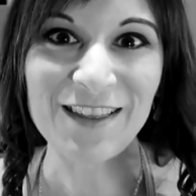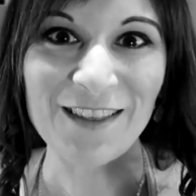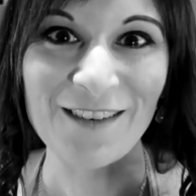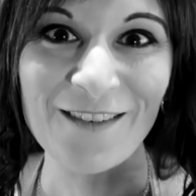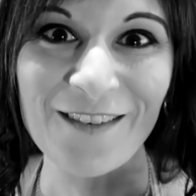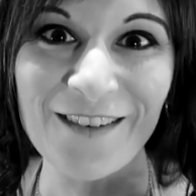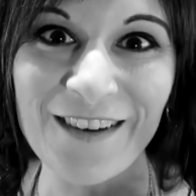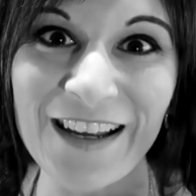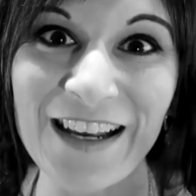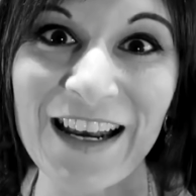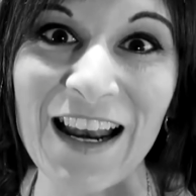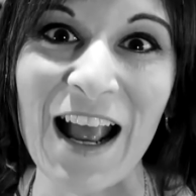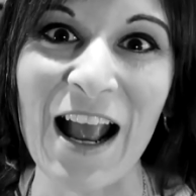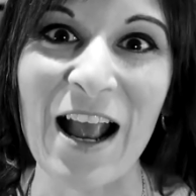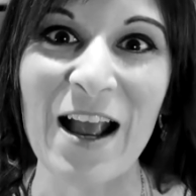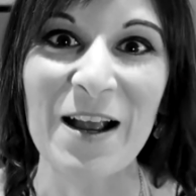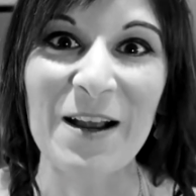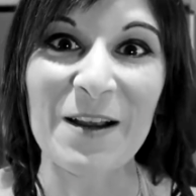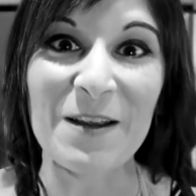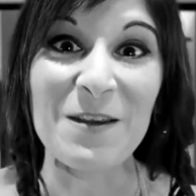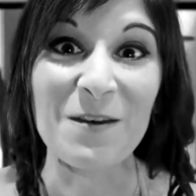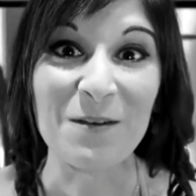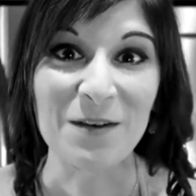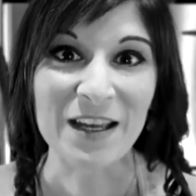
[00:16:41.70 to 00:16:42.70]
through it.
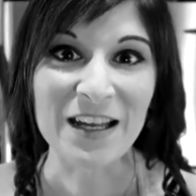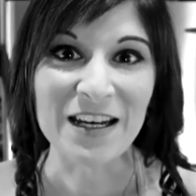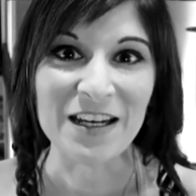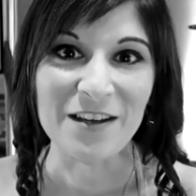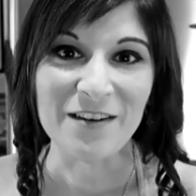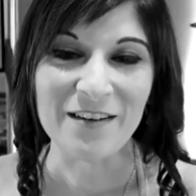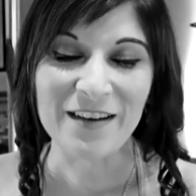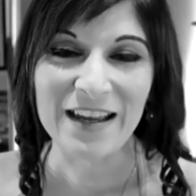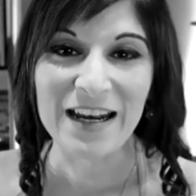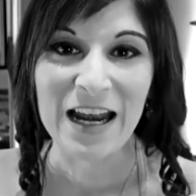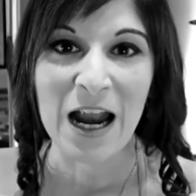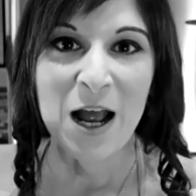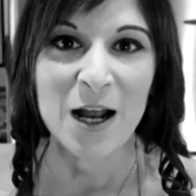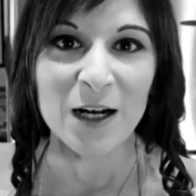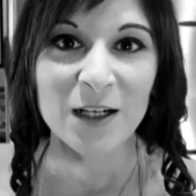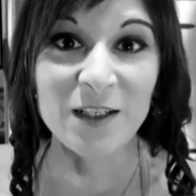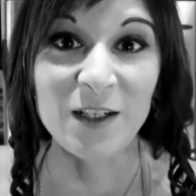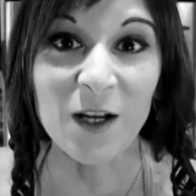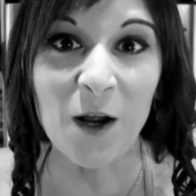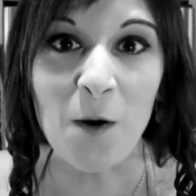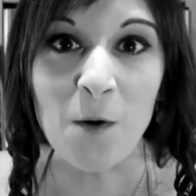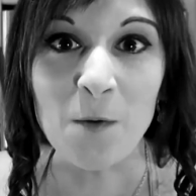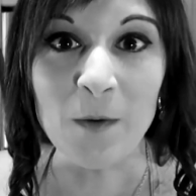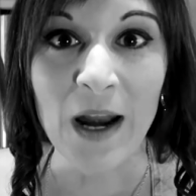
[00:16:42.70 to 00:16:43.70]
You can do it.
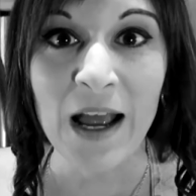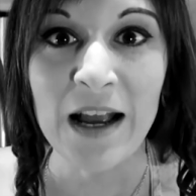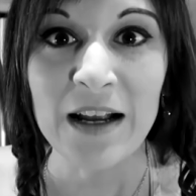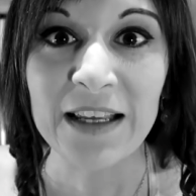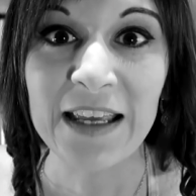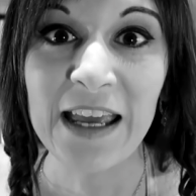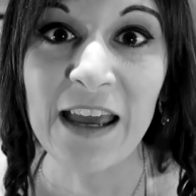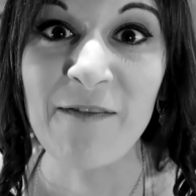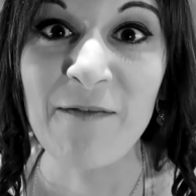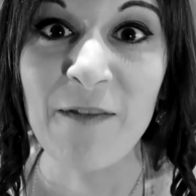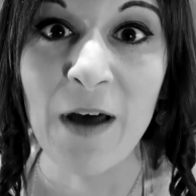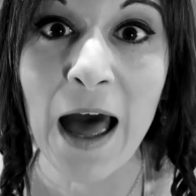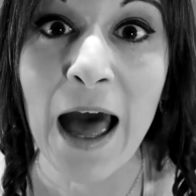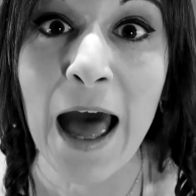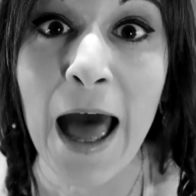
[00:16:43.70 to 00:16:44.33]
Don't give